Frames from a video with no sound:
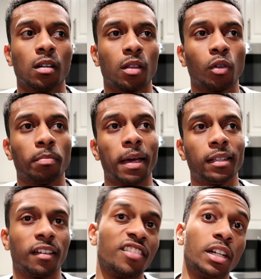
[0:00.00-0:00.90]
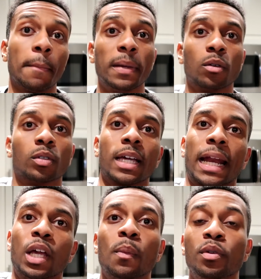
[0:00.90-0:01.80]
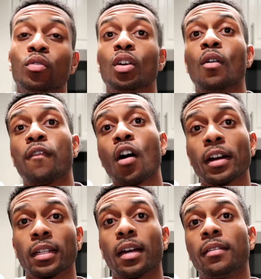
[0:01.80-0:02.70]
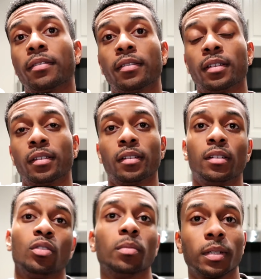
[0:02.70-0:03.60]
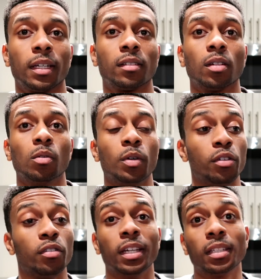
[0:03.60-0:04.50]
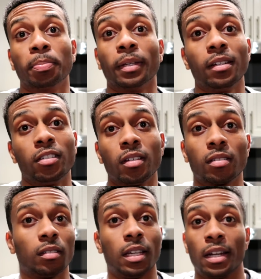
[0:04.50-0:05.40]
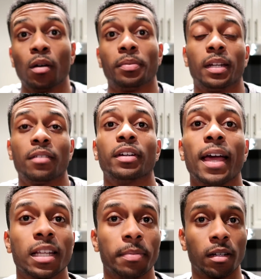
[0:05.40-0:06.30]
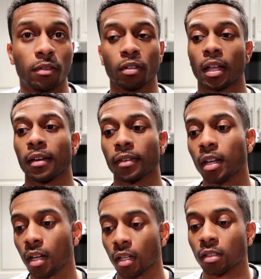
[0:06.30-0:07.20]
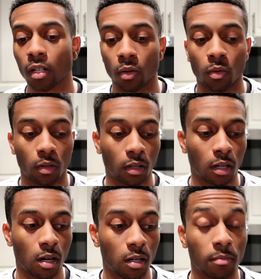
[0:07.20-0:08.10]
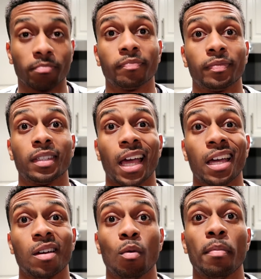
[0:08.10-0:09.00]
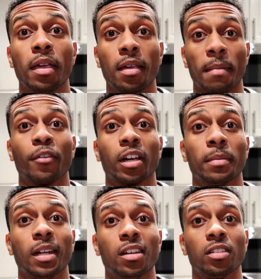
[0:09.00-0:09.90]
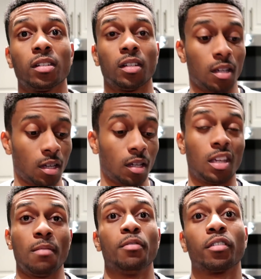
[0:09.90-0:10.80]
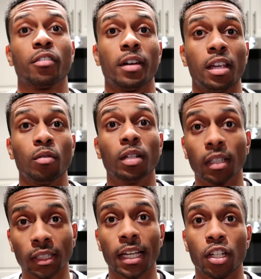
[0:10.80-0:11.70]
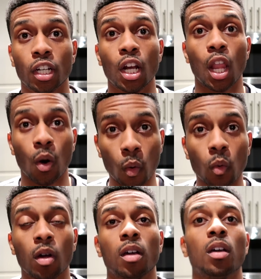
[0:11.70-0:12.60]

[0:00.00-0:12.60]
or those basic fundamentals kind of help you to go far in life. See what I'm saying? So when you're disciplined, it helps in every aspect of your life. So that would be my recommendation. Keep your credit utilization low.